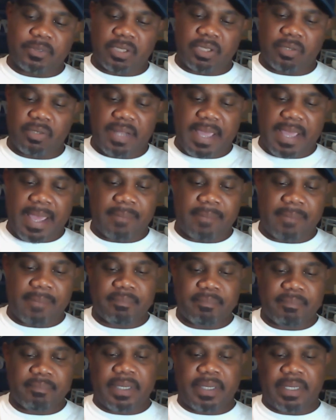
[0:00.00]
on that.
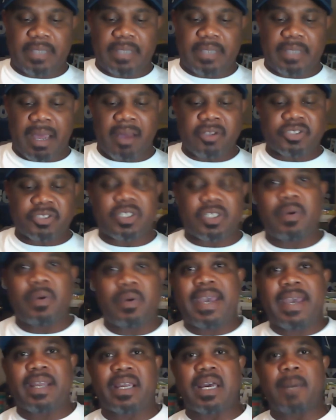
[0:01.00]
But also,
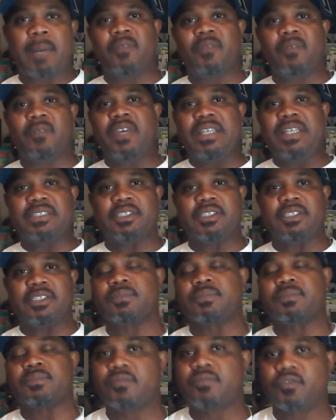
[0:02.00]
we had a couple of
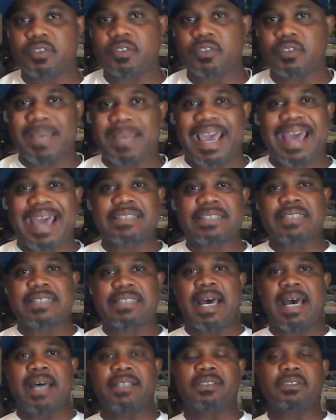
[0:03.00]
visits from some
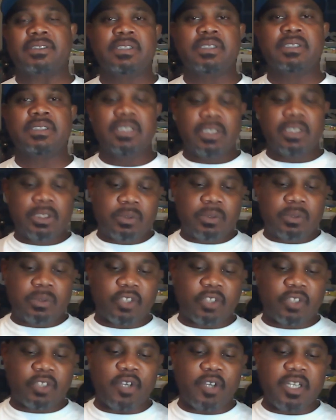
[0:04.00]
outsiders. Well,
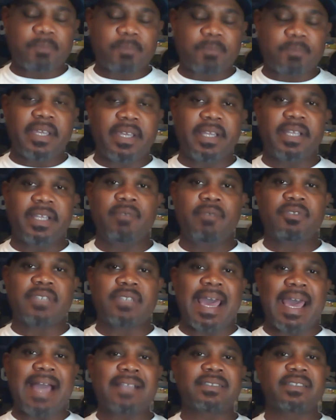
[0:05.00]
this first player, he was
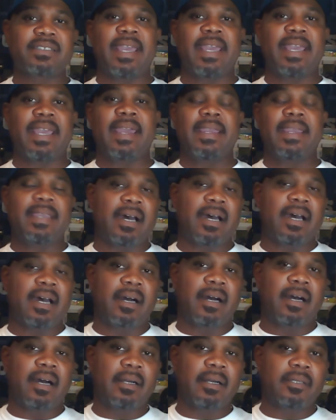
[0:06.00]
actually
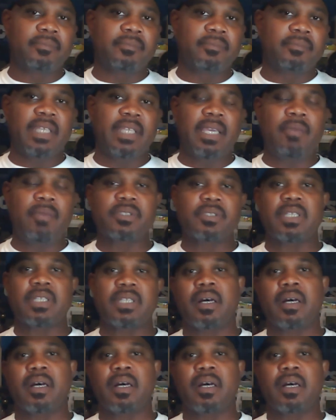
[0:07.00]
once